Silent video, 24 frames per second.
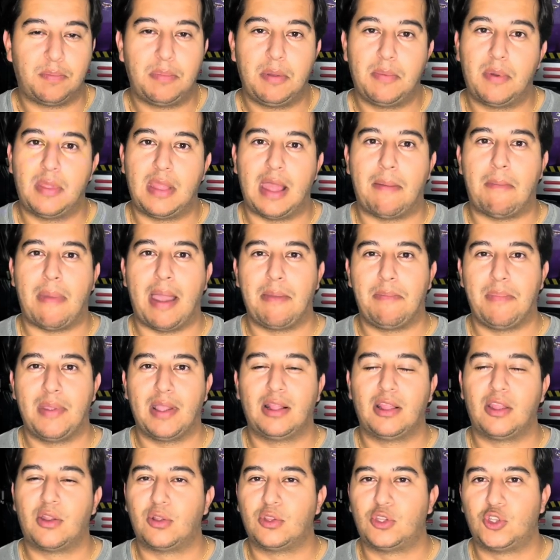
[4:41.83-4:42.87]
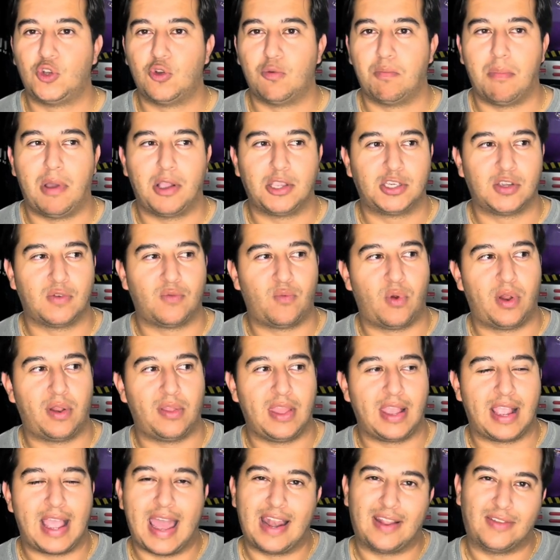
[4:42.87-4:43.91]
people that might be a little too much of where
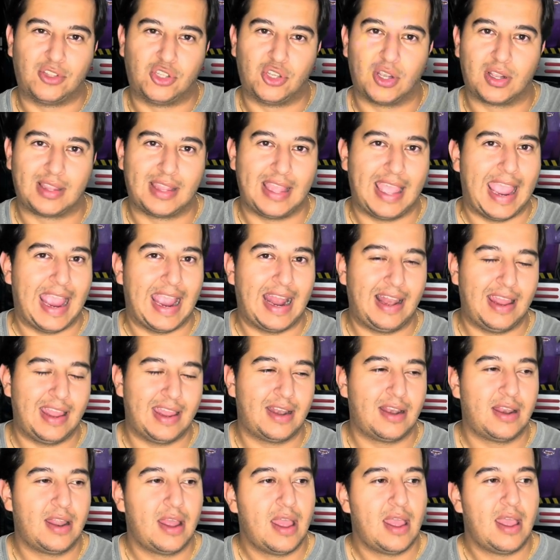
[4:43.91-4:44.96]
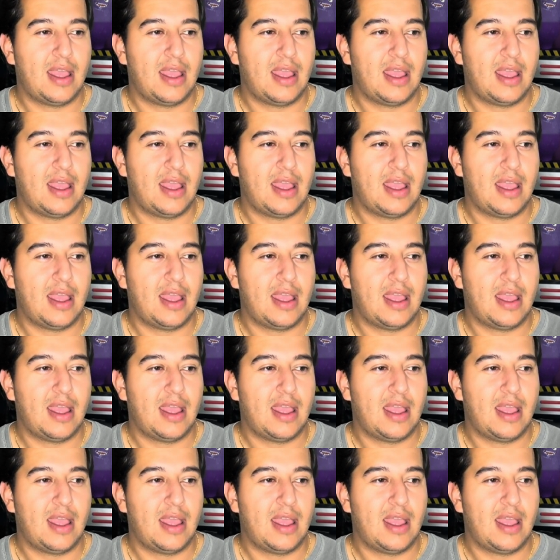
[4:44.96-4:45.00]
they kind of took the alien